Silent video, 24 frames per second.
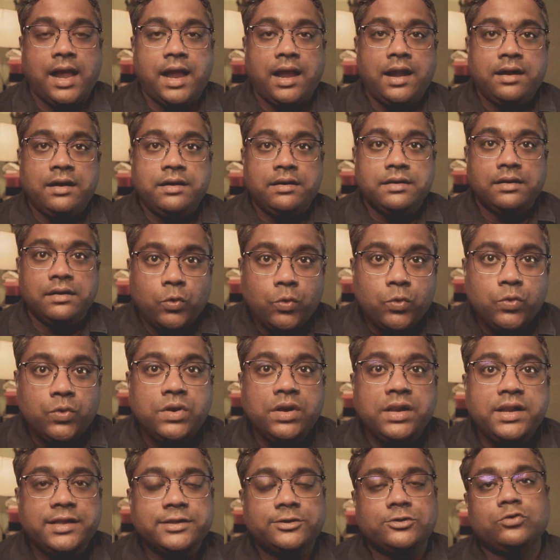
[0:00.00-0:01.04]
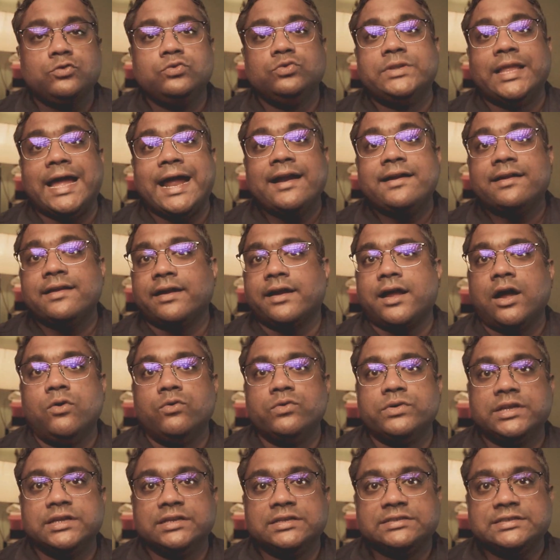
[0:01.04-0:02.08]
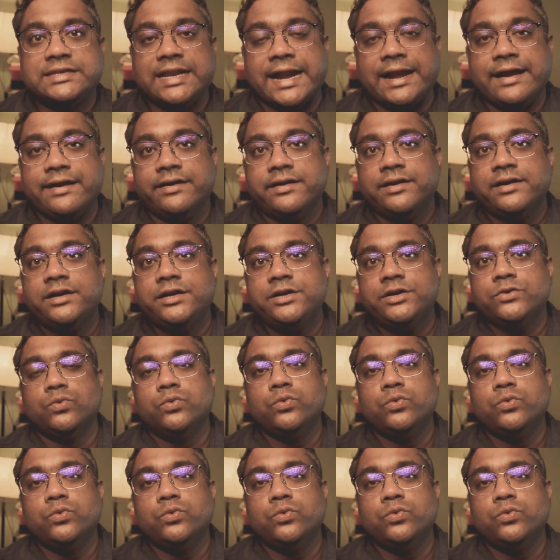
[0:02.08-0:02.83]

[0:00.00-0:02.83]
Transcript: And only through that accounting standard,